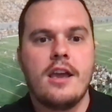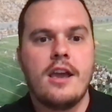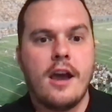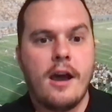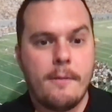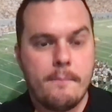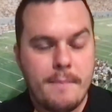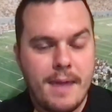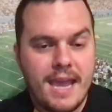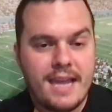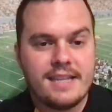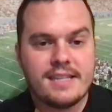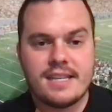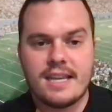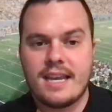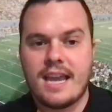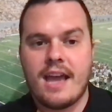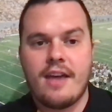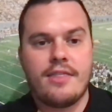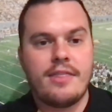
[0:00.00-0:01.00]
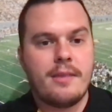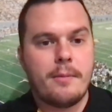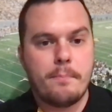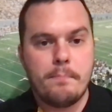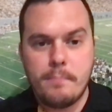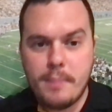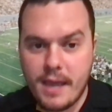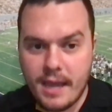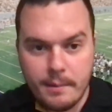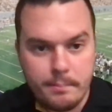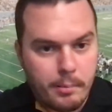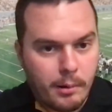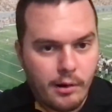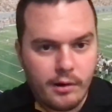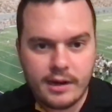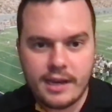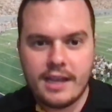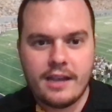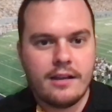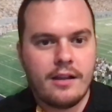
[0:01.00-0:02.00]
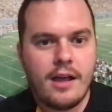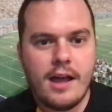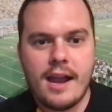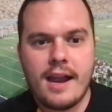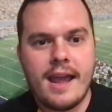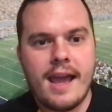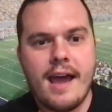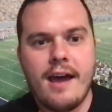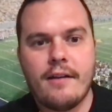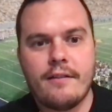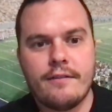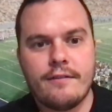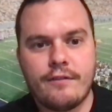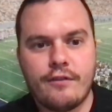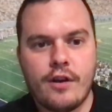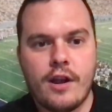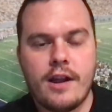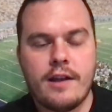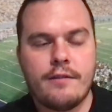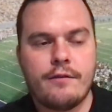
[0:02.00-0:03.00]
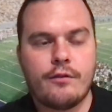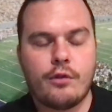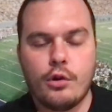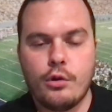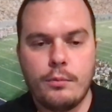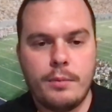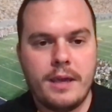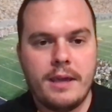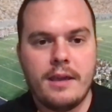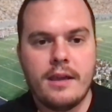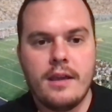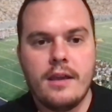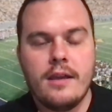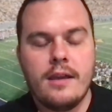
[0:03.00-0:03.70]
amazing how the big parking lot out in front of Ruby